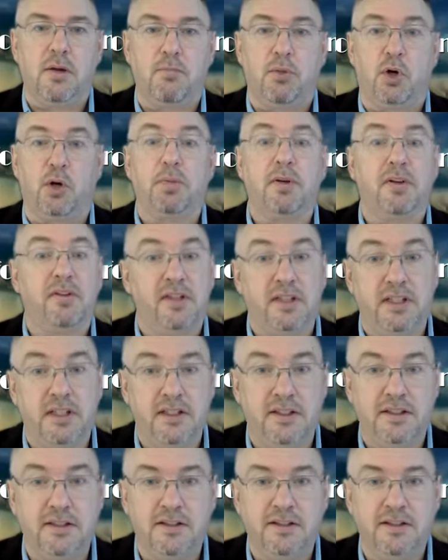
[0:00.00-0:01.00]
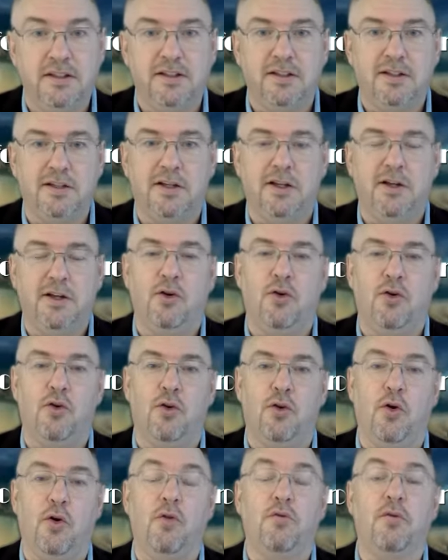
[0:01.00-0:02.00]
purposely
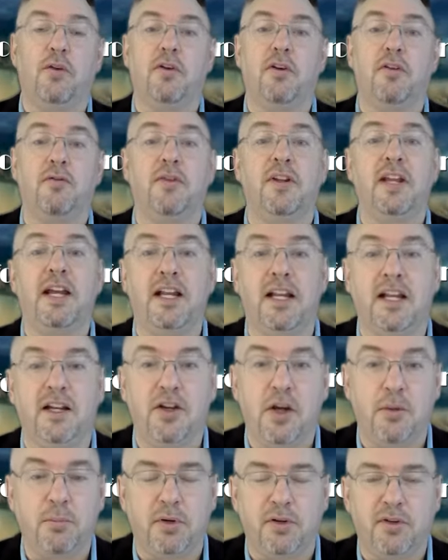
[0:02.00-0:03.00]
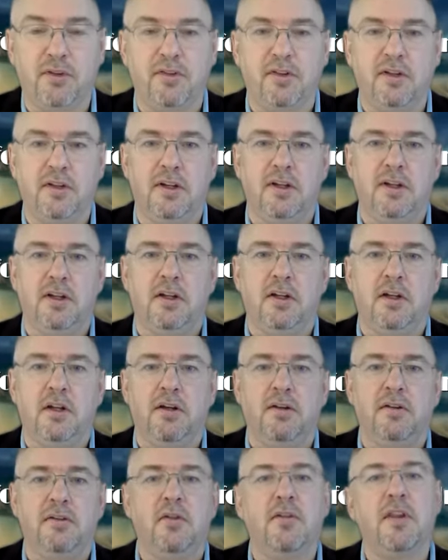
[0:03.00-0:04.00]
or overinflating numbers
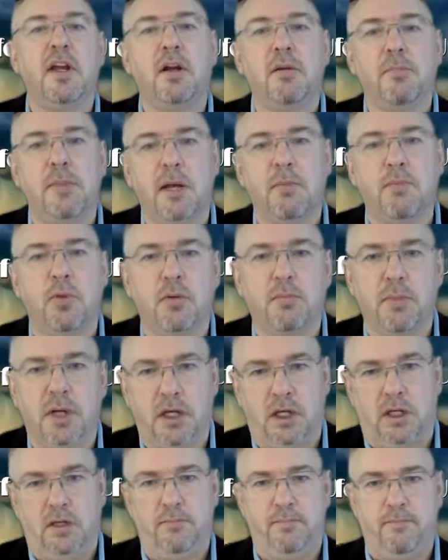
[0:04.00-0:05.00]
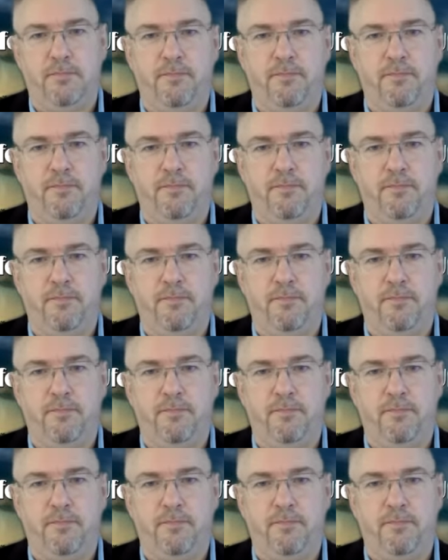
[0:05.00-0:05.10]
so they could make more money.